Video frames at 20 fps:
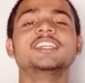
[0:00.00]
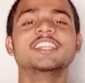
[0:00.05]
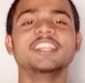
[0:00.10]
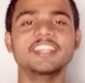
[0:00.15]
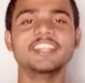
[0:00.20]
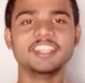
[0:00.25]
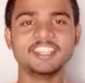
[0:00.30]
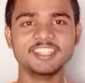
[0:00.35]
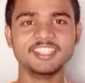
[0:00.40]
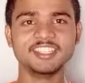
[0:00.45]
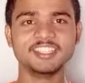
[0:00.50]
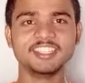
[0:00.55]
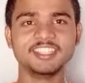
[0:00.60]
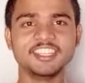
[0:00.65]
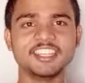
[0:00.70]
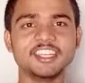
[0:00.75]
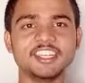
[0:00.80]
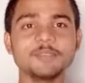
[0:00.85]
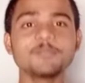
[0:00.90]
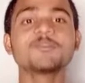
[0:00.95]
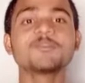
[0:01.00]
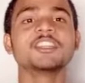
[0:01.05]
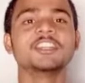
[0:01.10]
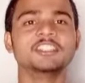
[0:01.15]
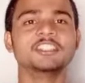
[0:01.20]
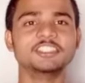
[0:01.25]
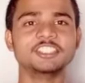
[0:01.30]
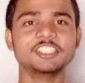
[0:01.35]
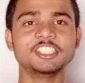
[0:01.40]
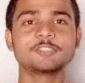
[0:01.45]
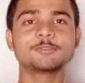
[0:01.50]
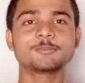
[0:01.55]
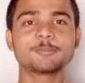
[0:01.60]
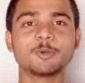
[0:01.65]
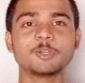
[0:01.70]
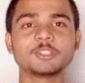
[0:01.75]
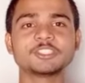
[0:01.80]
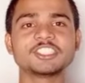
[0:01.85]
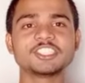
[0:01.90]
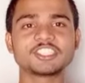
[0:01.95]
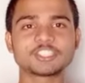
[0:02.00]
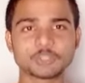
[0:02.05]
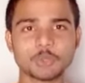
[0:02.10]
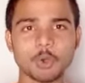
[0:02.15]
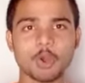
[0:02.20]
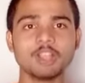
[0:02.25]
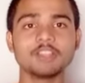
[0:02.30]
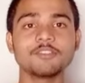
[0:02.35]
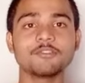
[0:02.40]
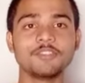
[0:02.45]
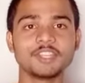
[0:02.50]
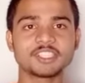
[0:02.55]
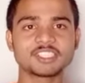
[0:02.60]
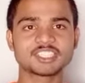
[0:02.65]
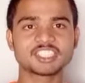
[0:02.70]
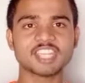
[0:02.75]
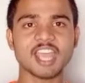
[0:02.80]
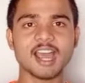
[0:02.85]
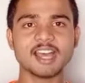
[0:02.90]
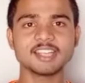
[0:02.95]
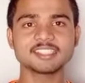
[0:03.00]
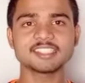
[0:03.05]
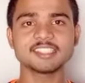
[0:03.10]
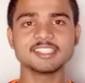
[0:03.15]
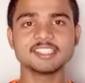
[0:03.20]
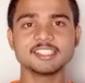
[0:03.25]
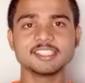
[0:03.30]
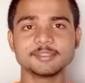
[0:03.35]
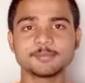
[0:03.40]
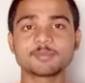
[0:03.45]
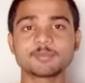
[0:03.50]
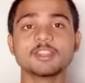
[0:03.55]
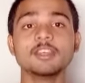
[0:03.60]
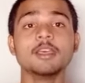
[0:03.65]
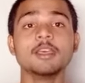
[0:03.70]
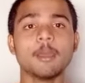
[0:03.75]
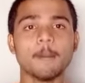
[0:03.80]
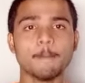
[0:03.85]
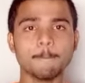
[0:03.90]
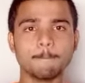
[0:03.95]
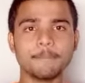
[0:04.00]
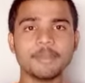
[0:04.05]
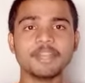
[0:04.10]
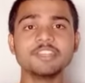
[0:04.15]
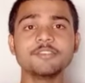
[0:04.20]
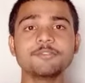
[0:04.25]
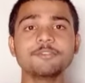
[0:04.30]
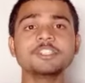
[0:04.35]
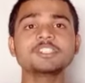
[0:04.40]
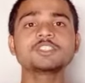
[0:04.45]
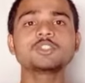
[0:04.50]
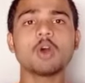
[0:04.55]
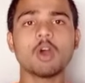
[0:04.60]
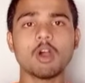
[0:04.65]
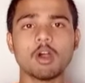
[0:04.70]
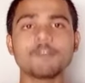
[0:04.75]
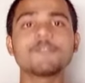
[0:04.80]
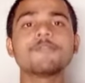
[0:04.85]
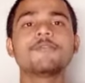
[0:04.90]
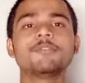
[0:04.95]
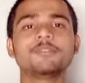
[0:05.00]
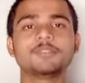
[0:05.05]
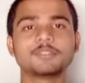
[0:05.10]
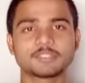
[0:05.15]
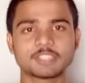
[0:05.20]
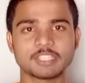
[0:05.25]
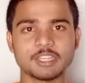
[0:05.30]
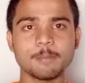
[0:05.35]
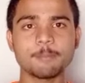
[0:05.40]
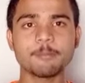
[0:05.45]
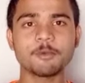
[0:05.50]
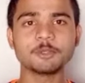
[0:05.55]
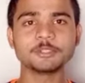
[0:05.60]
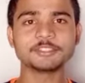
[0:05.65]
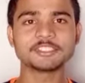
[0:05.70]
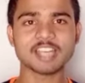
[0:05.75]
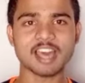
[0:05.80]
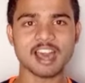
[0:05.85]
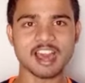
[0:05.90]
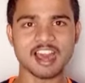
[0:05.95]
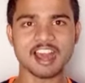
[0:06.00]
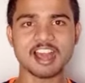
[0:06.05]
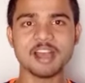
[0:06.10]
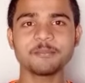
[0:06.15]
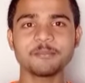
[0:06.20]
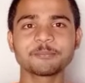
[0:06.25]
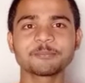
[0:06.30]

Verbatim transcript: In Hindi, this pose is called Vrikshasana. Benefits of tree pose are